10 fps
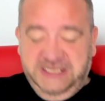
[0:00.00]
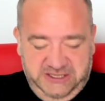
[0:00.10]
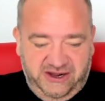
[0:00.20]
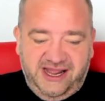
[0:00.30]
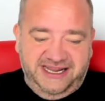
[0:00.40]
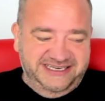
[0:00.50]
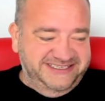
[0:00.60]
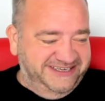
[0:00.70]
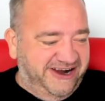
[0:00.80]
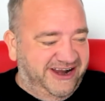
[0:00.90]
All right, and
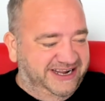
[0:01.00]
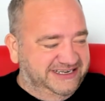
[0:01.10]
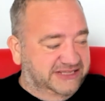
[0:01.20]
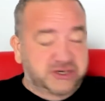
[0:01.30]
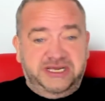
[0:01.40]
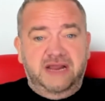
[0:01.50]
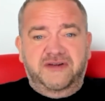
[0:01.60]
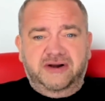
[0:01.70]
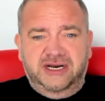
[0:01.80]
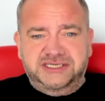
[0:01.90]
all right, and I don't care if
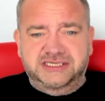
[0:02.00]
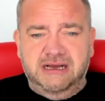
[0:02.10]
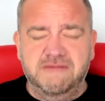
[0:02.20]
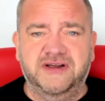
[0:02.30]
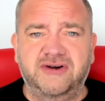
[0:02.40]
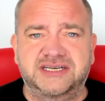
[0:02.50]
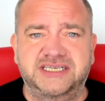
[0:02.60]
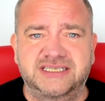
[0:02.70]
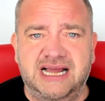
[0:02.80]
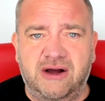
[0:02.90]
it crashes now. If it
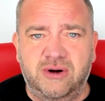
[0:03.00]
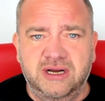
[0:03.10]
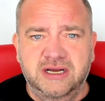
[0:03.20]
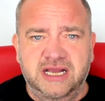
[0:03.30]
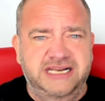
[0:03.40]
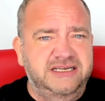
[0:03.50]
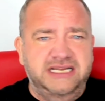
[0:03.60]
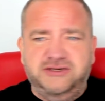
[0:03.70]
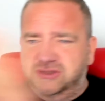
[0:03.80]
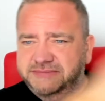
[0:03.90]
crashes now, and it,
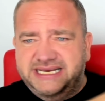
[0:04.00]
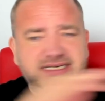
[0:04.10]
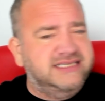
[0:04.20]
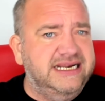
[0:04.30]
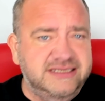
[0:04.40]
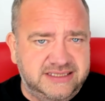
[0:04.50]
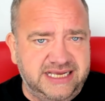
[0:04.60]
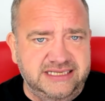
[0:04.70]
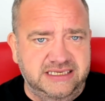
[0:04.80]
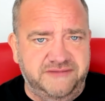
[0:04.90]
it doesn't make sense,
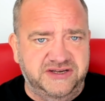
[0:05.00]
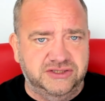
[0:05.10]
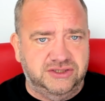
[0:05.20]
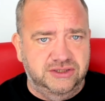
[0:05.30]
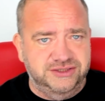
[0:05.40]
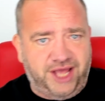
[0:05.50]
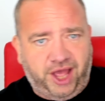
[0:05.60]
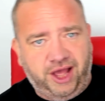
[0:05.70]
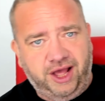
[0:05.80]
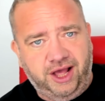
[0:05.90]
the ending. If it just goes,
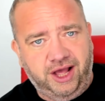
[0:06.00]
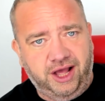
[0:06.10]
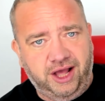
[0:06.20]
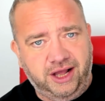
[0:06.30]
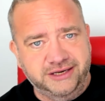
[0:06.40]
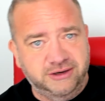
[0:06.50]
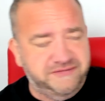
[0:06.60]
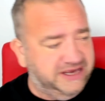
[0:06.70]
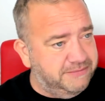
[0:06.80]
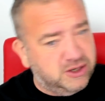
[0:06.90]
you know,
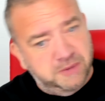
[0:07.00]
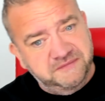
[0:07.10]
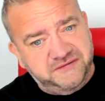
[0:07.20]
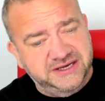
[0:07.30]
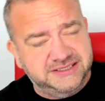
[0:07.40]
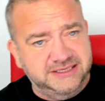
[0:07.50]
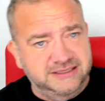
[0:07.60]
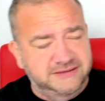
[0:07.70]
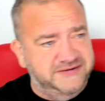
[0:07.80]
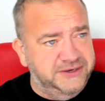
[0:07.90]
if you get my cum face at the
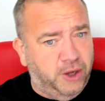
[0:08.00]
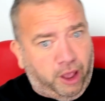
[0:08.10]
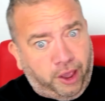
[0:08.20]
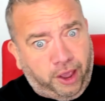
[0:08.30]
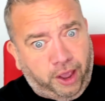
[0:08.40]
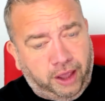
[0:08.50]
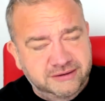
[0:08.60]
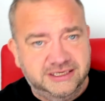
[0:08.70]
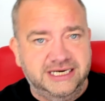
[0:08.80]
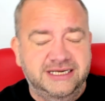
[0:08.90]
end of the video,
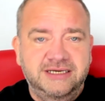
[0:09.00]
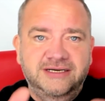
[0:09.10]
right?